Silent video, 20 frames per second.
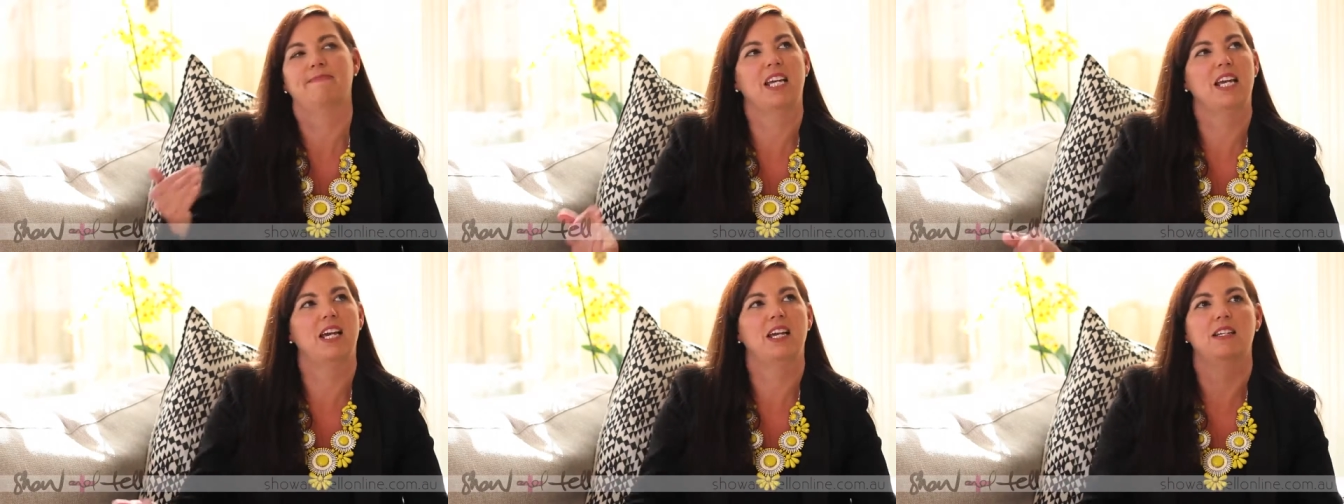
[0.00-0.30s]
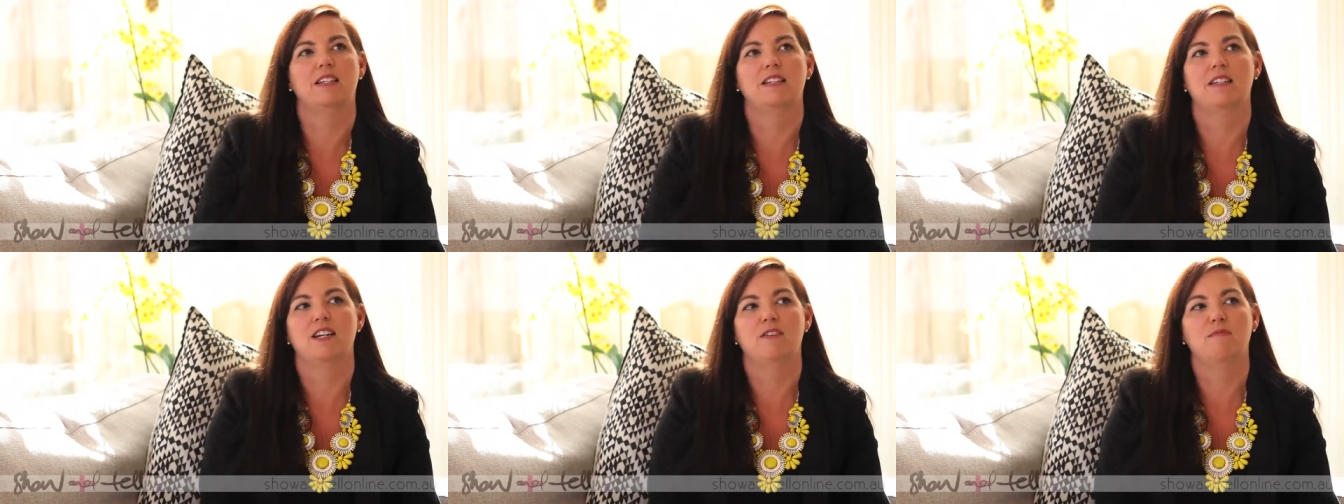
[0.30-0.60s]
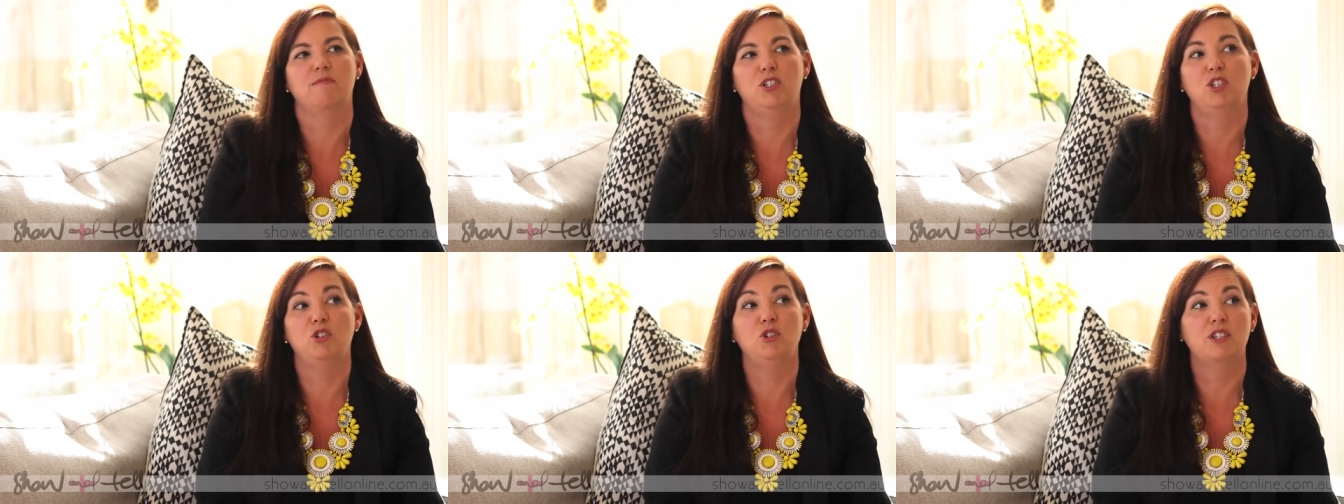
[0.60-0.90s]
and
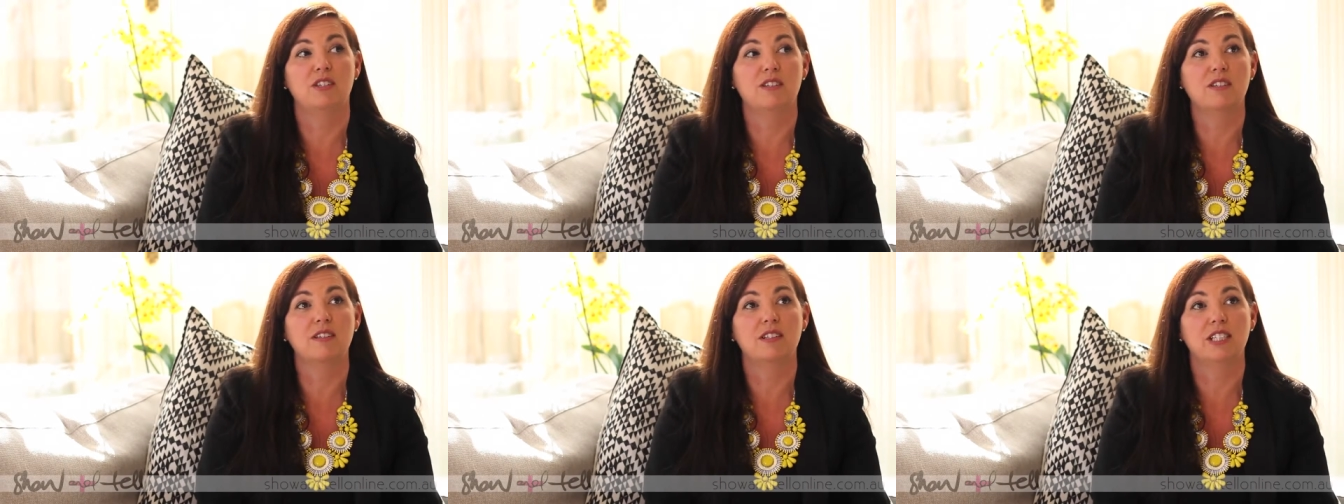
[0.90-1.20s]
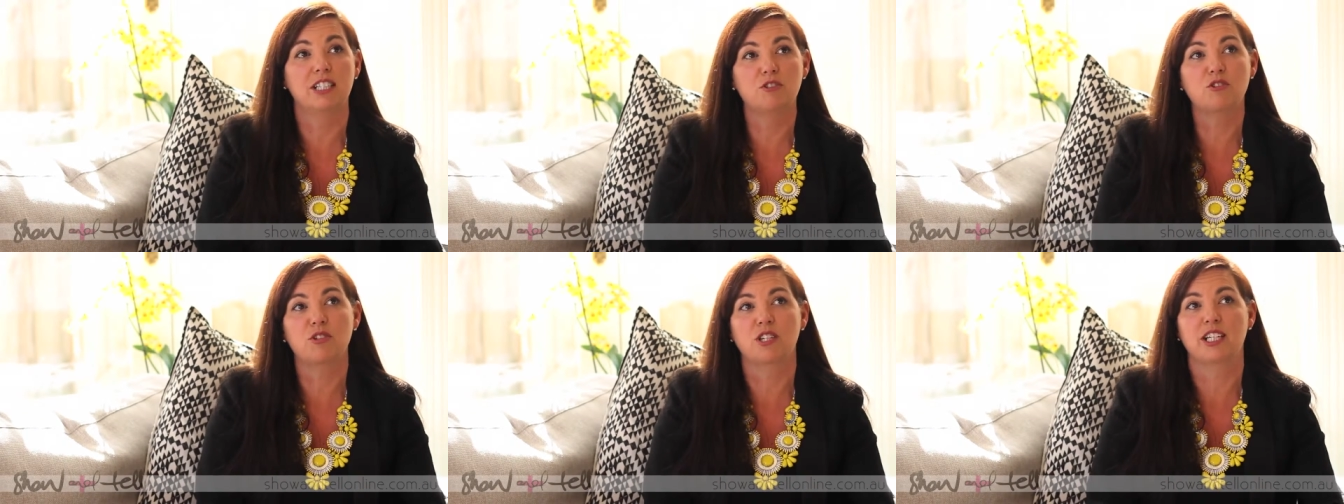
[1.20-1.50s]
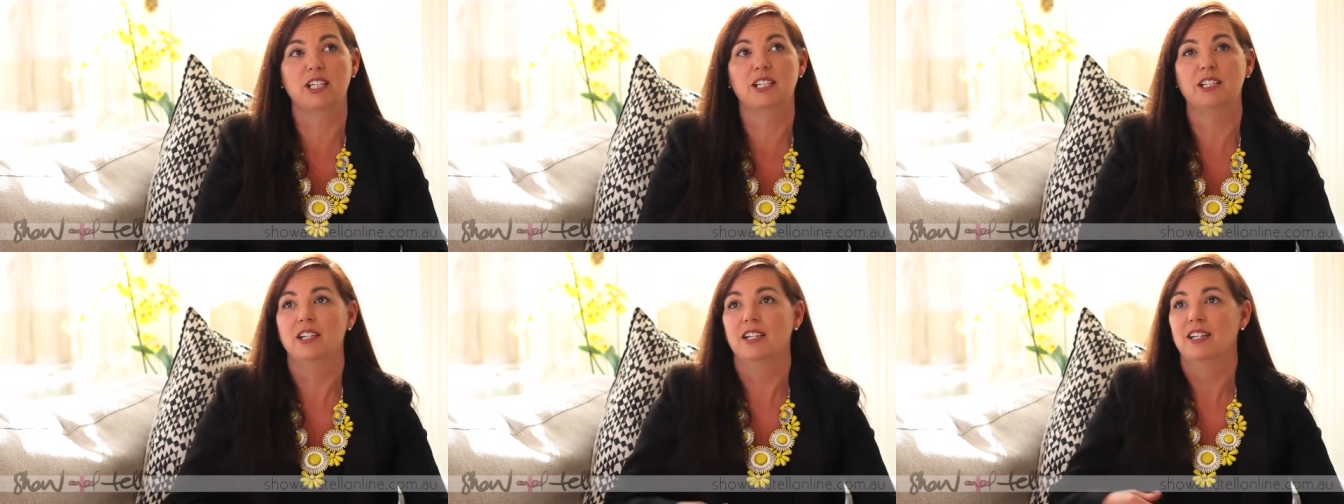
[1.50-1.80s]
um, you just
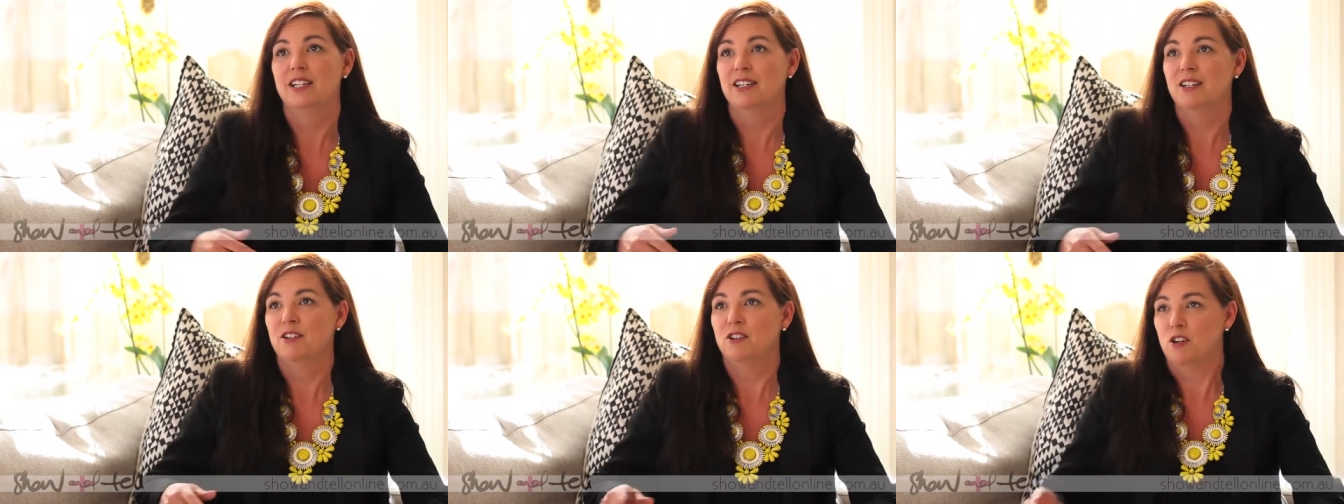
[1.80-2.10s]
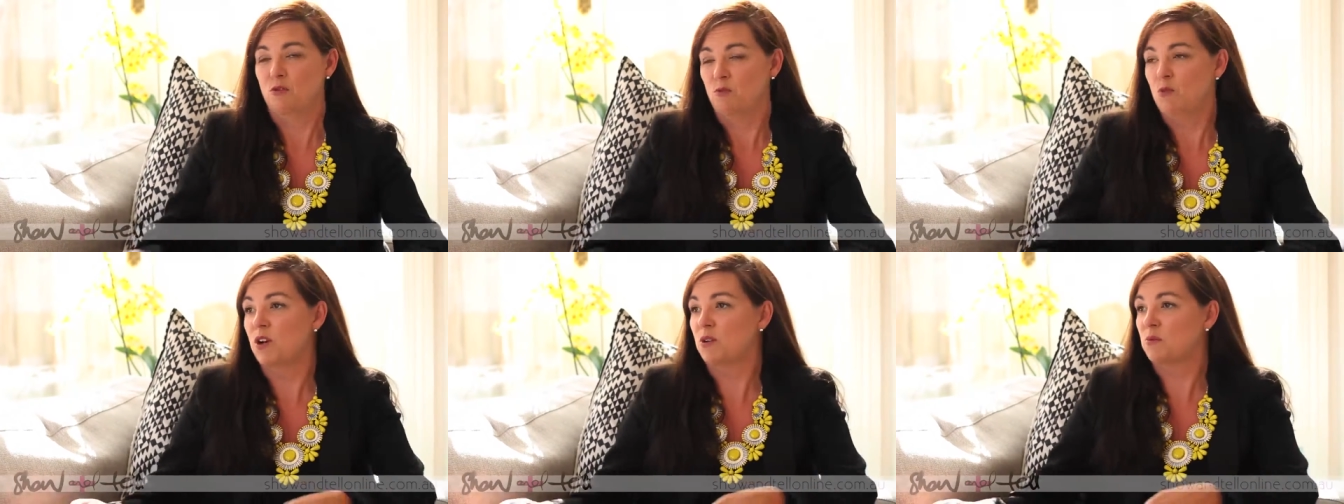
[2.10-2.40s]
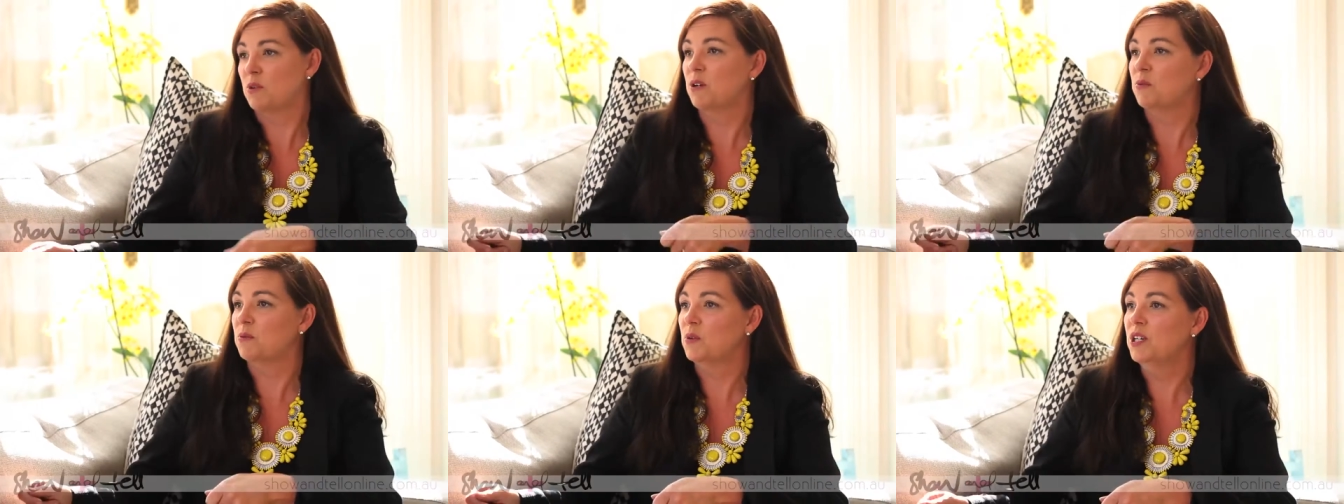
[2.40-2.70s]
literally work,
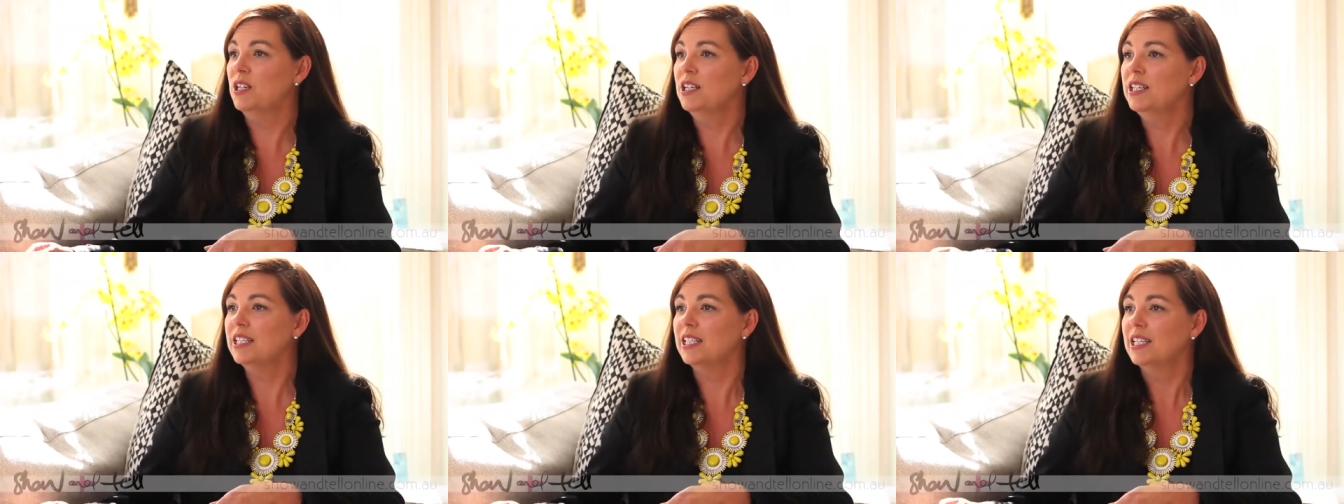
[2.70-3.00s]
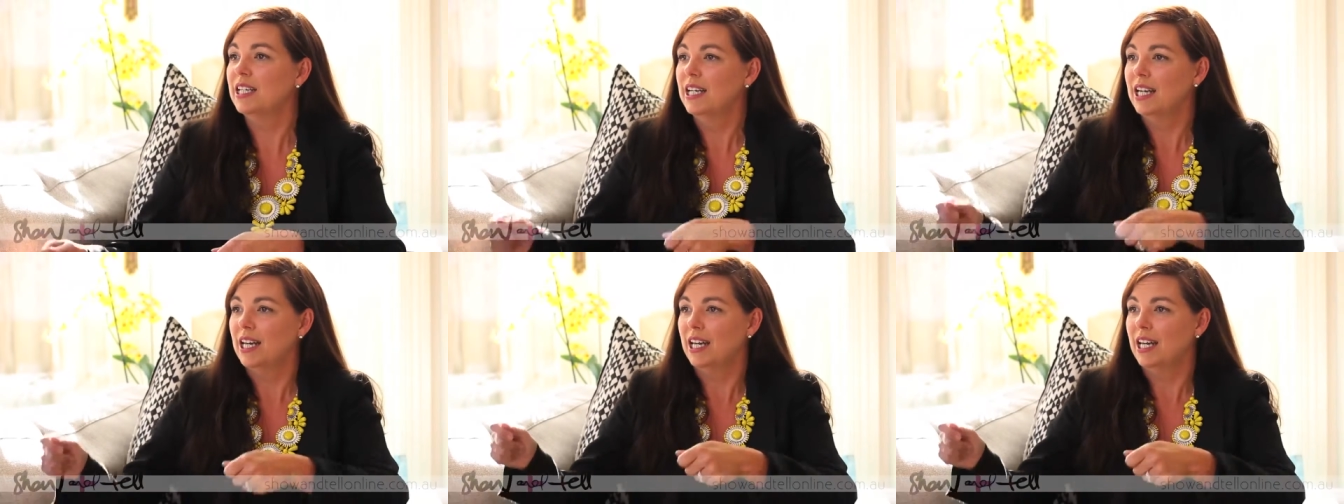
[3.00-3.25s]
work, work,